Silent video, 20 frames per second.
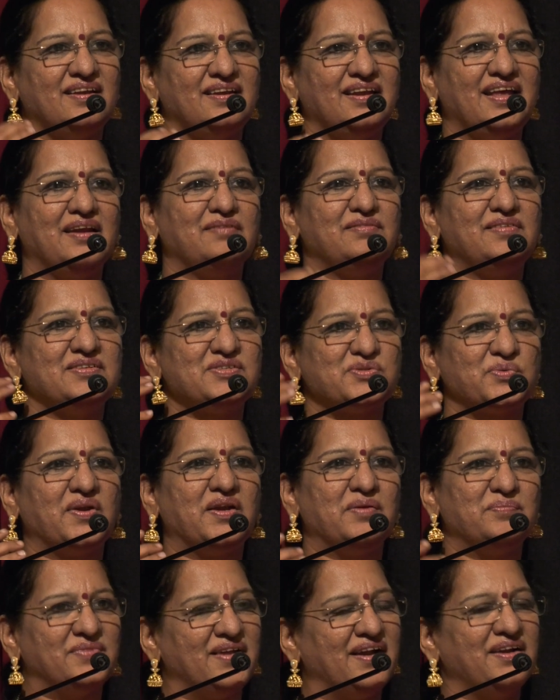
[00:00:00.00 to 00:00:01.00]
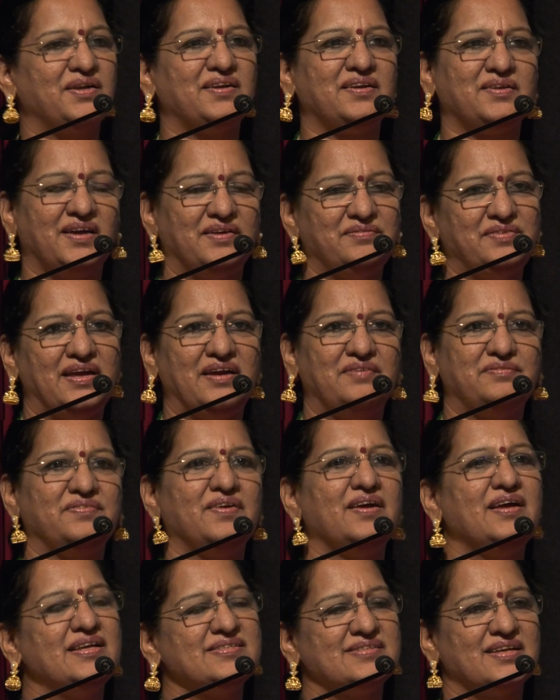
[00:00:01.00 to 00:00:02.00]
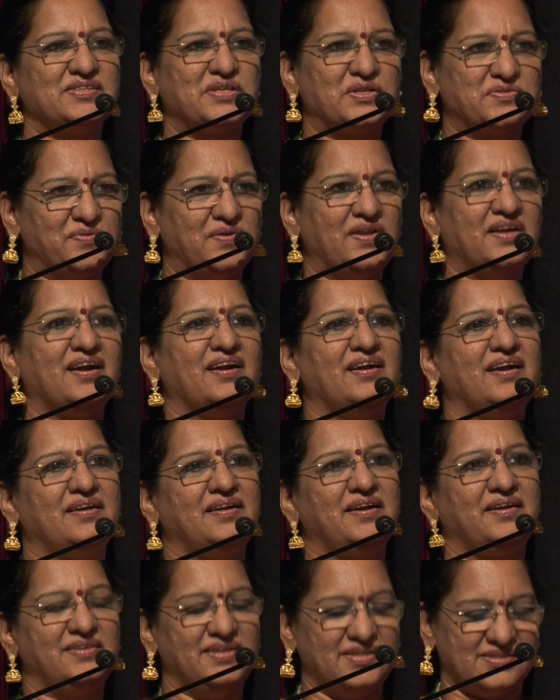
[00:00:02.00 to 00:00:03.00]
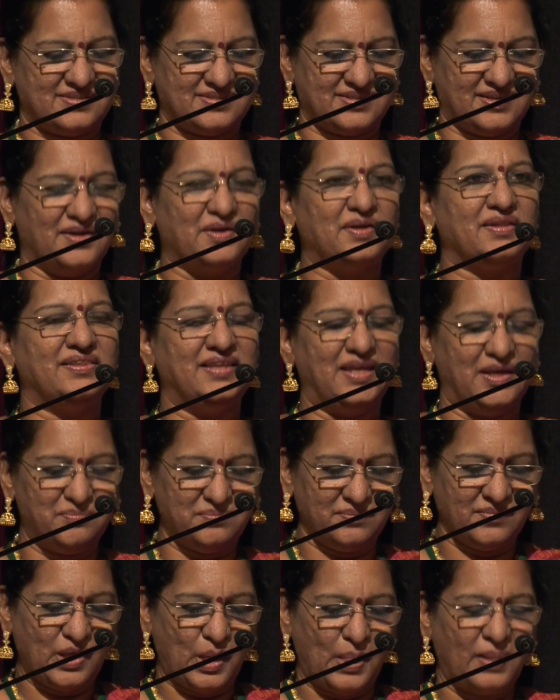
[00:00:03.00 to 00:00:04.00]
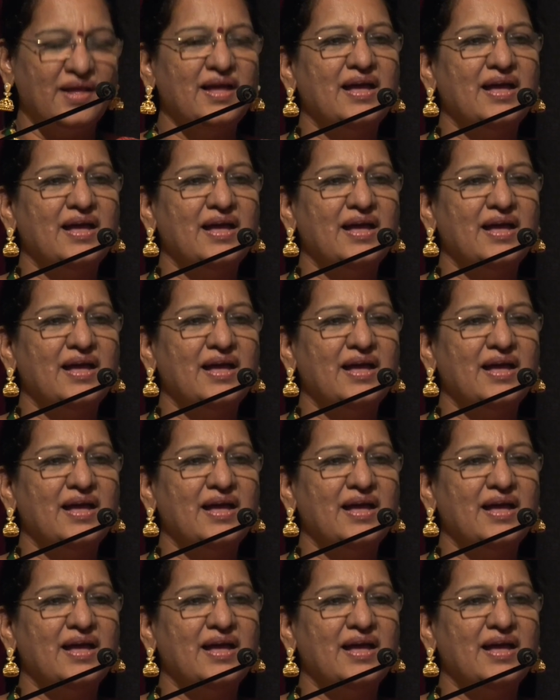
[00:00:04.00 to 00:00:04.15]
Neraval Swaram, that uh, we have successfully conducted this uh, theme.